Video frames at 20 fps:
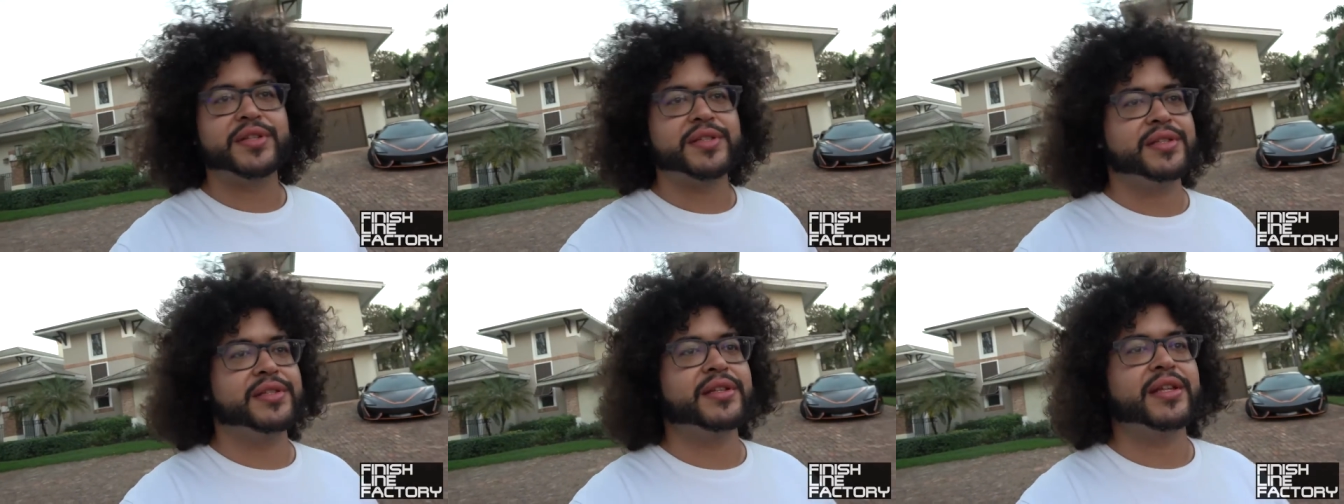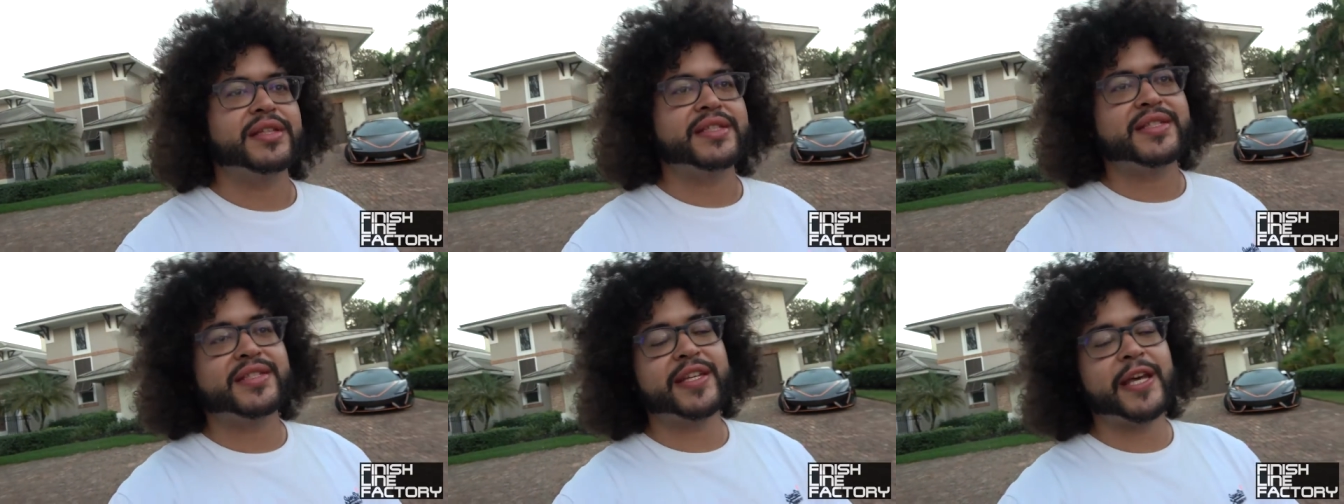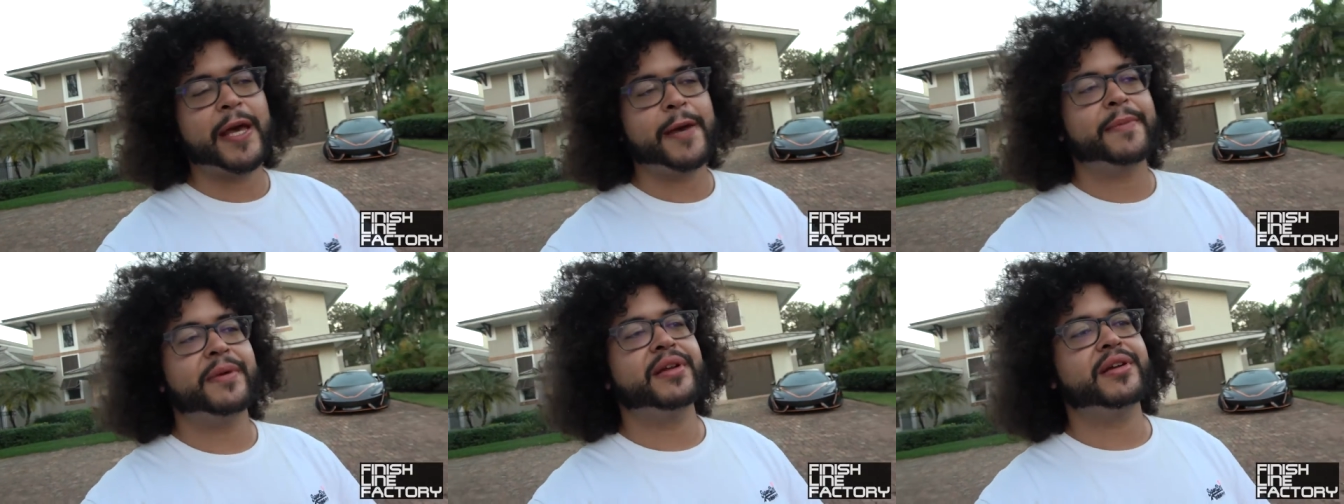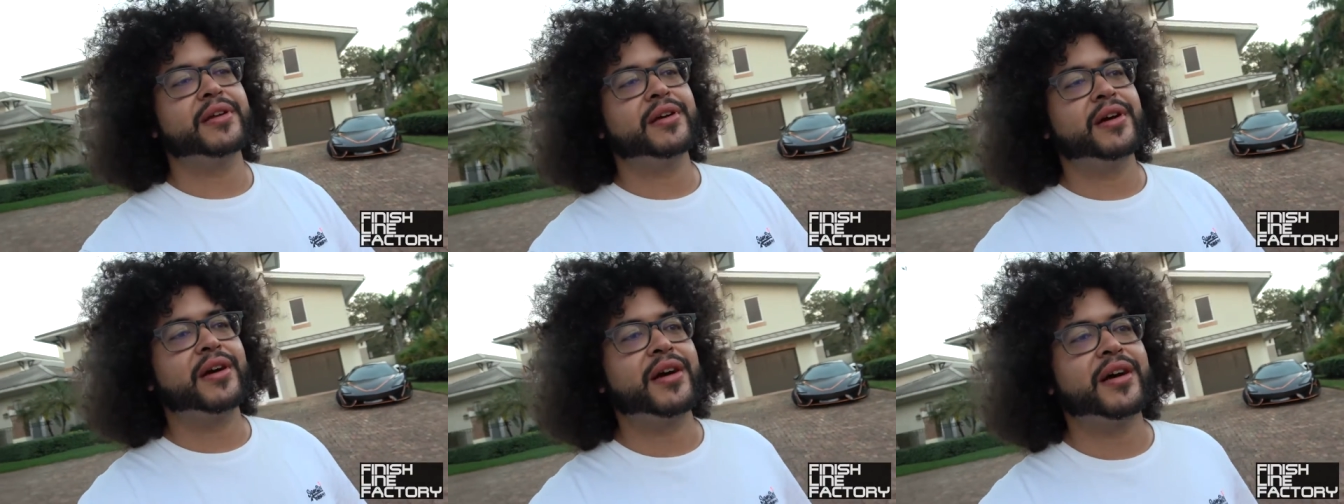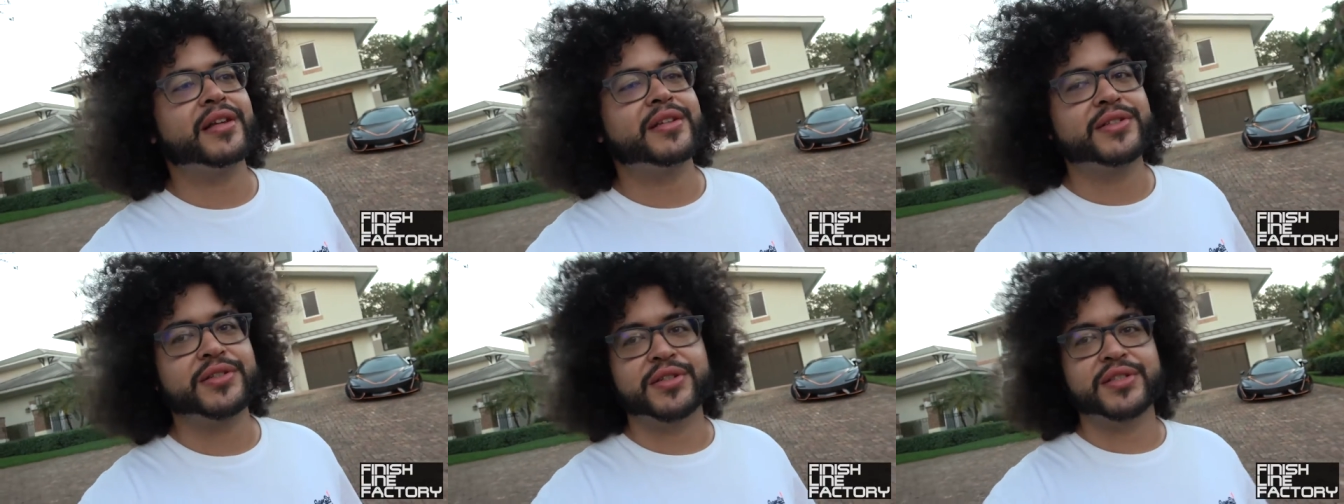That's, that salmon.
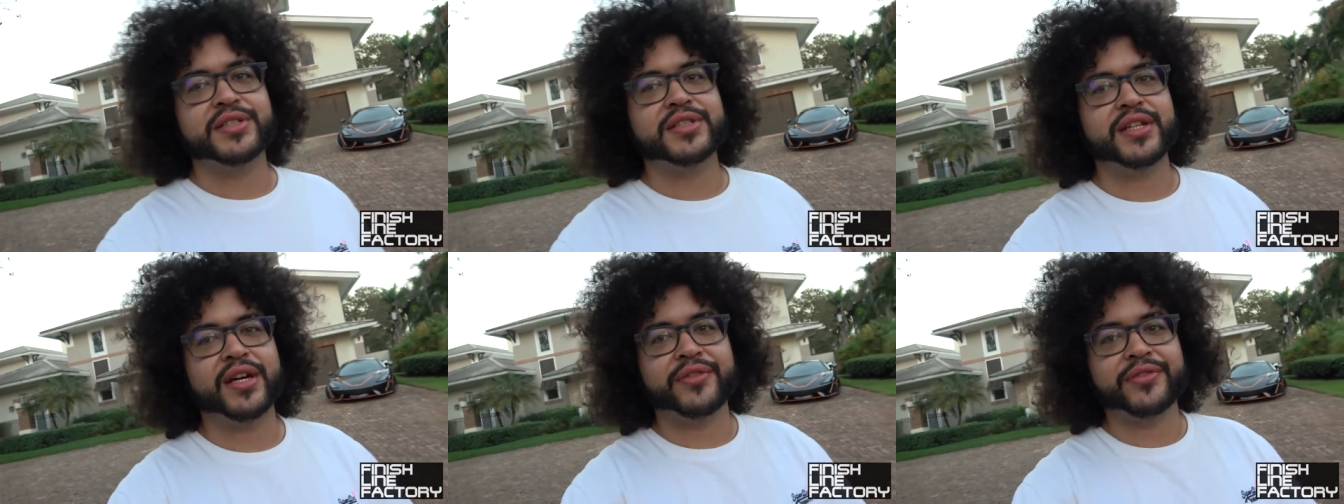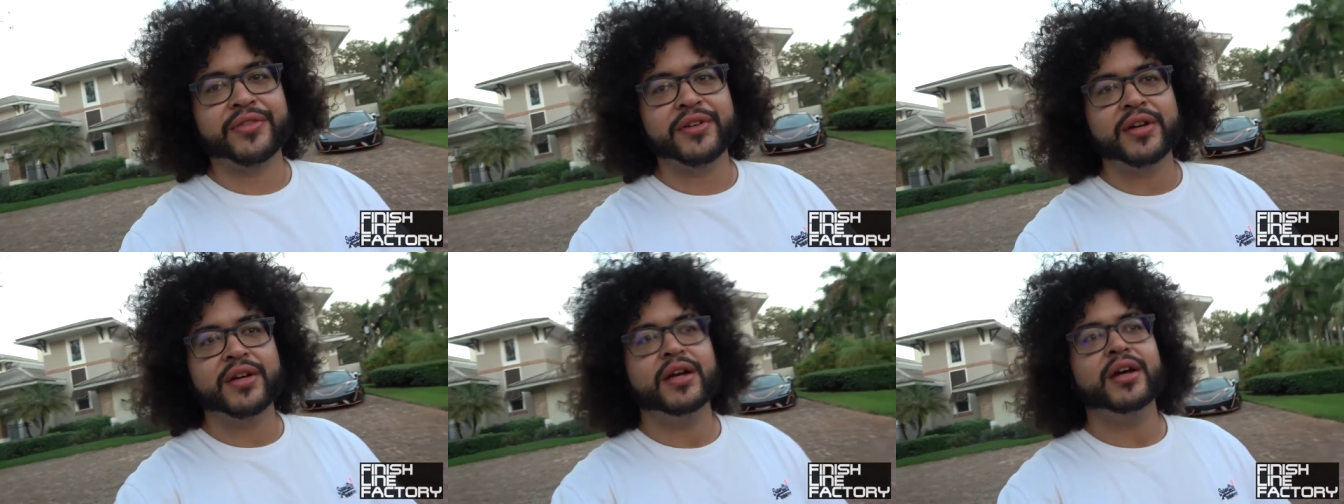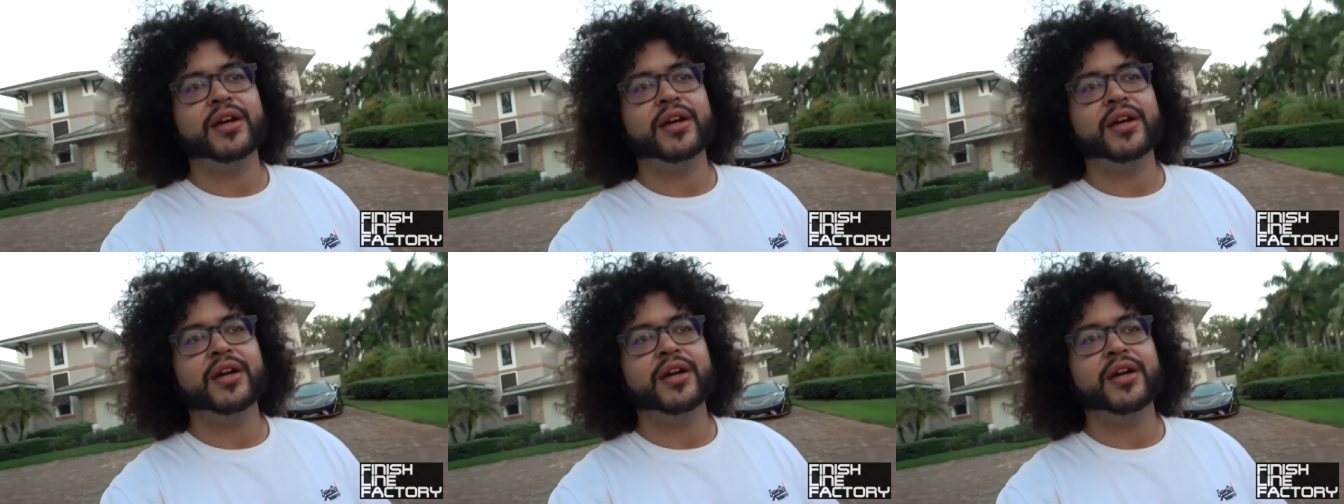Uh, it's good stuff.